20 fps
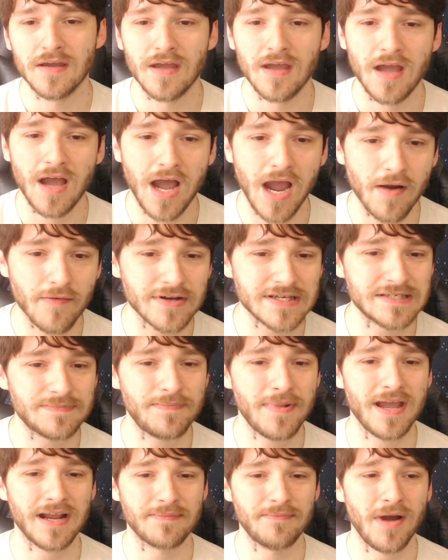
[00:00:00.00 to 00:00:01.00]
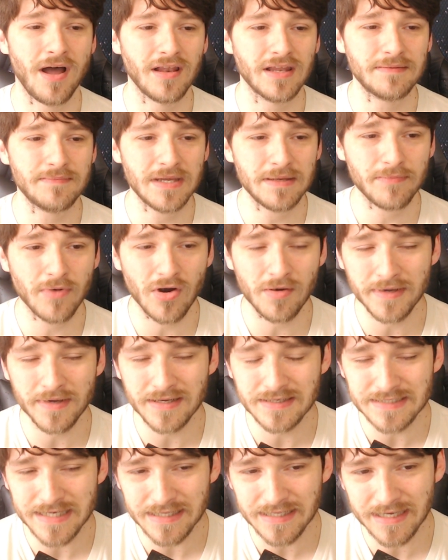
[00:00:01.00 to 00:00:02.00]
I respect Molly Meatball
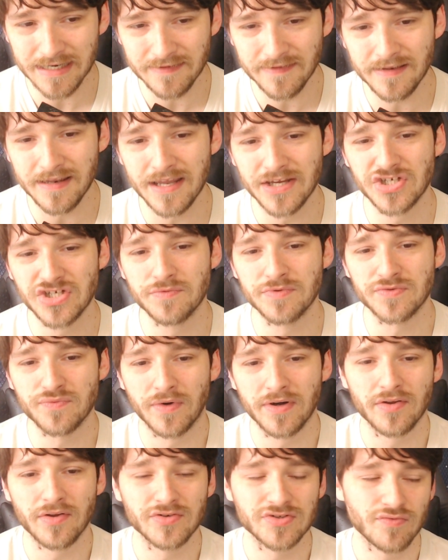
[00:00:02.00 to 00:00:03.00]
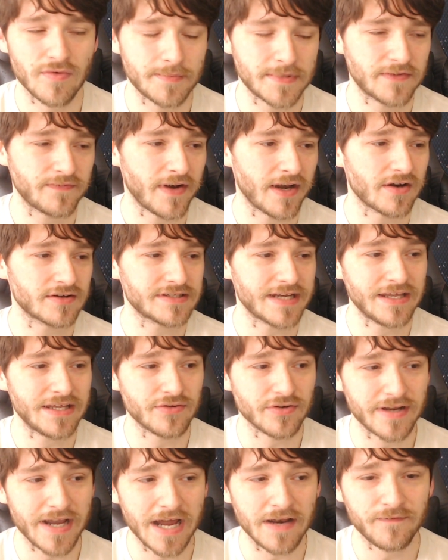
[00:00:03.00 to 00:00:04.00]
because at the end of the day, she was one of those women's fighters that
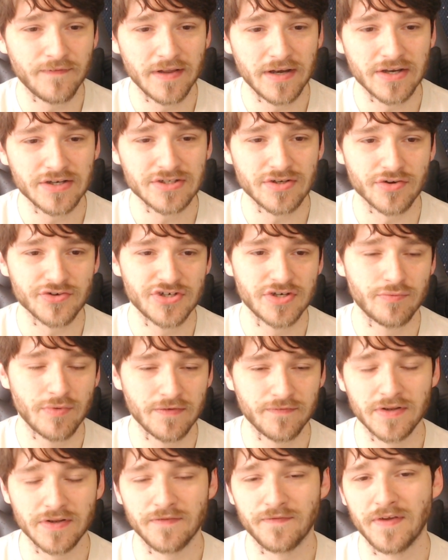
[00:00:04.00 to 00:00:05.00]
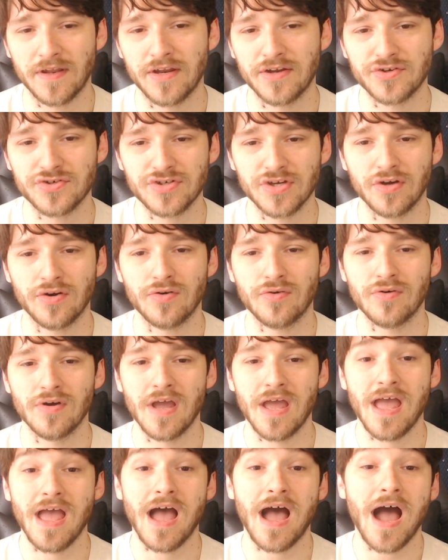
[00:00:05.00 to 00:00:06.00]
either got finished or she went for the finish. So
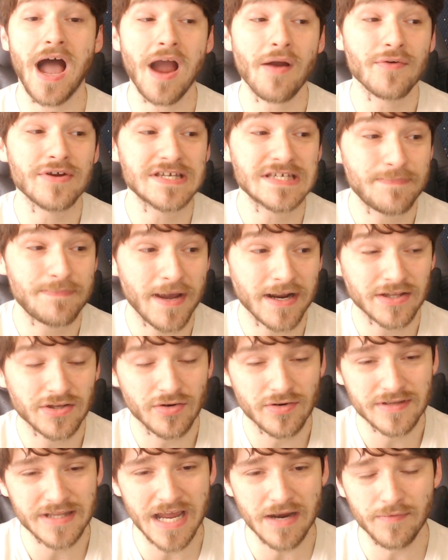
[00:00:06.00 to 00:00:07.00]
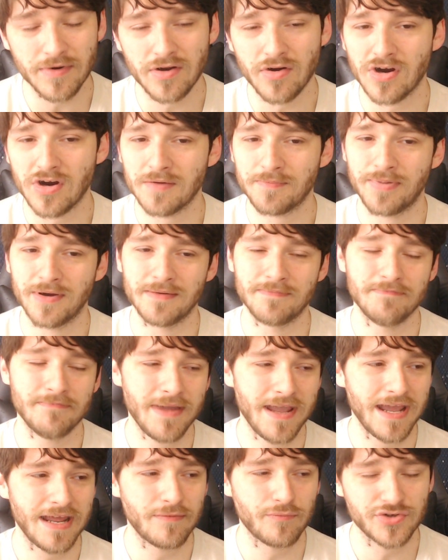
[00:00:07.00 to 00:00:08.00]
I respect her in that regard, but
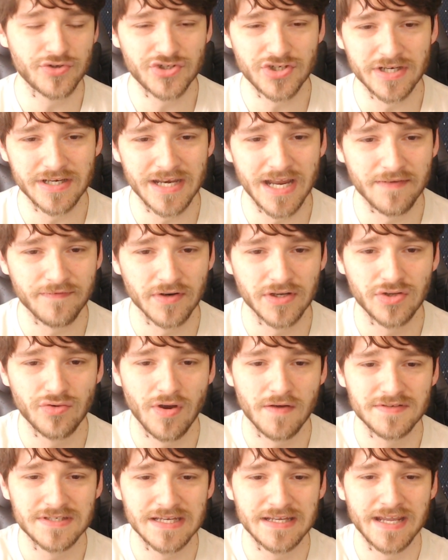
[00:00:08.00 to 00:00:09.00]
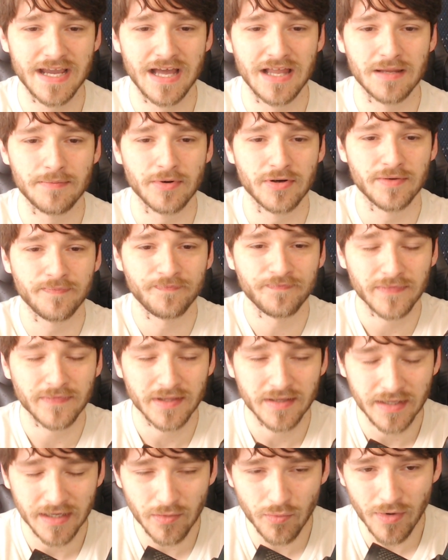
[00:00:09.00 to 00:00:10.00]
man, was she never UFC caliber.
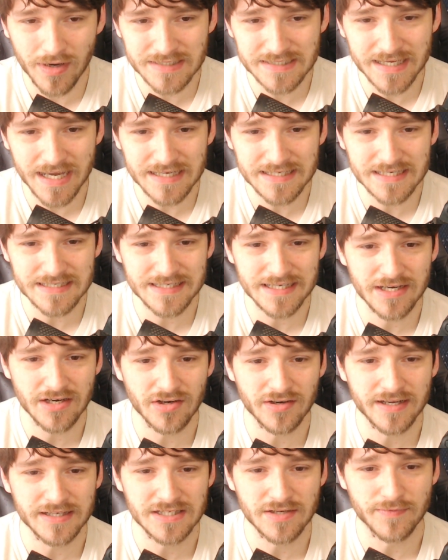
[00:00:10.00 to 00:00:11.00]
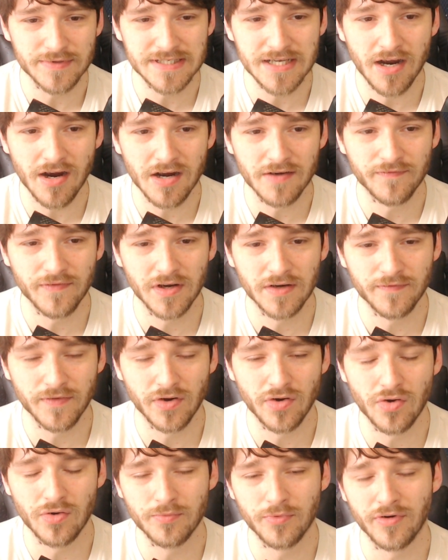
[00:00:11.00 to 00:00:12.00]
It was nice to see her get to retire in front of her
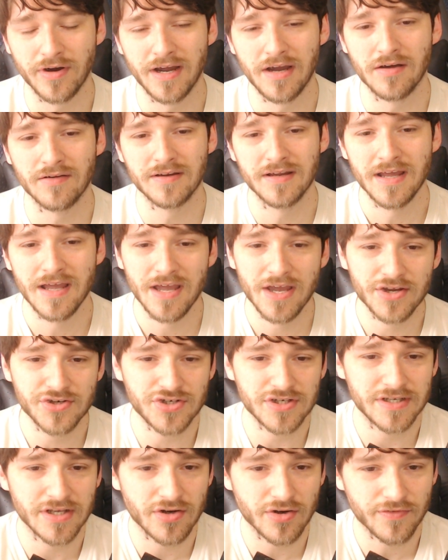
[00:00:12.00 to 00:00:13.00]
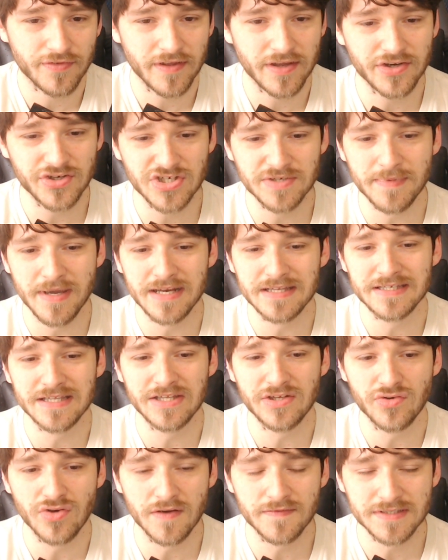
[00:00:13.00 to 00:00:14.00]
home crowd. She did her thing. She made it to
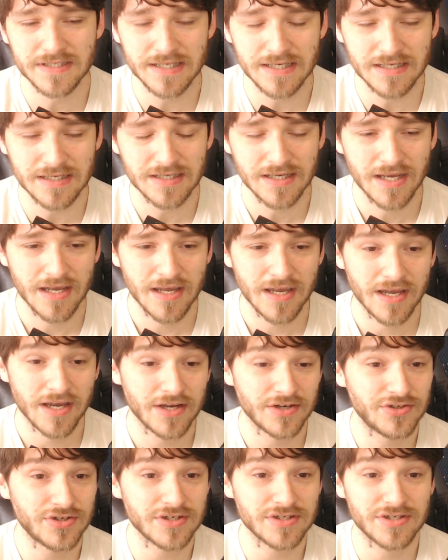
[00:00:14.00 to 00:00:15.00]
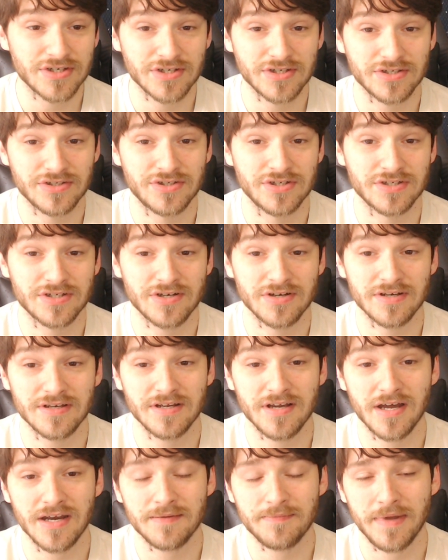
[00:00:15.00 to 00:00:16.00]
the UFC. Just couldn't
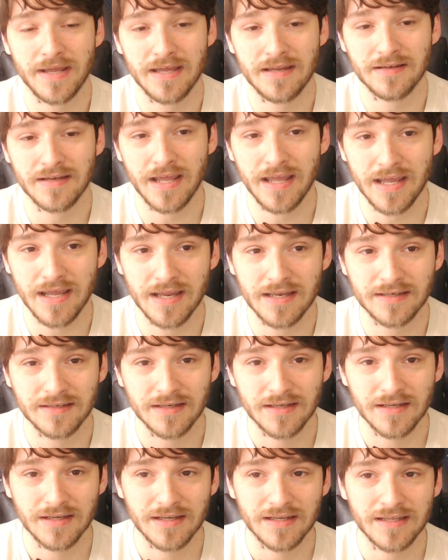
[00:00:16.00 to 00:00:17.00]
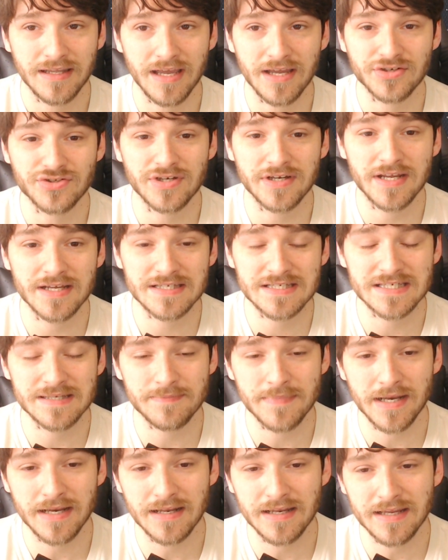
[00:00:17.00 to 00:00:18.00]
cut it, man. And yeah, she gets
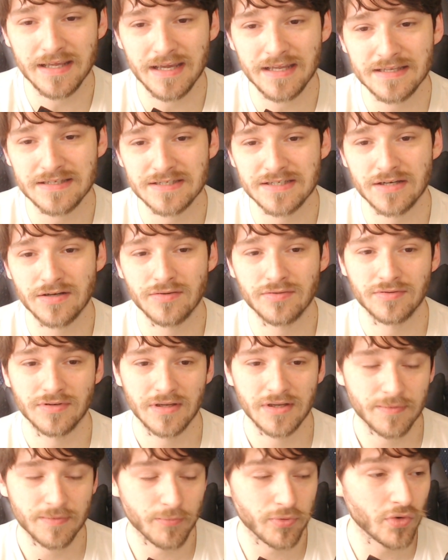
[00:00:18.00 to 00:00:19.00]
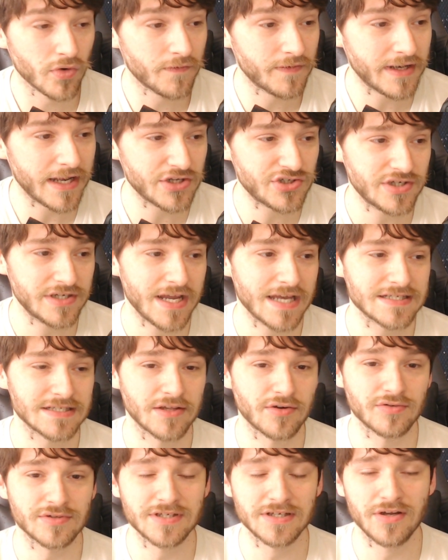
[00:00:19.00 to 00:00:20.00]
submitted again. So proving that she has
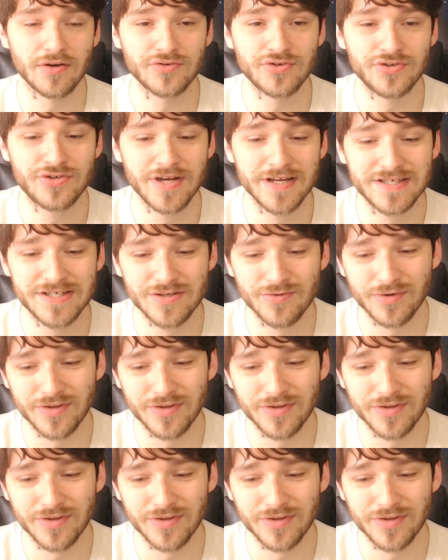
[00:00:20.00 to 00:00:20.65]
little to no jiu-jitsu on the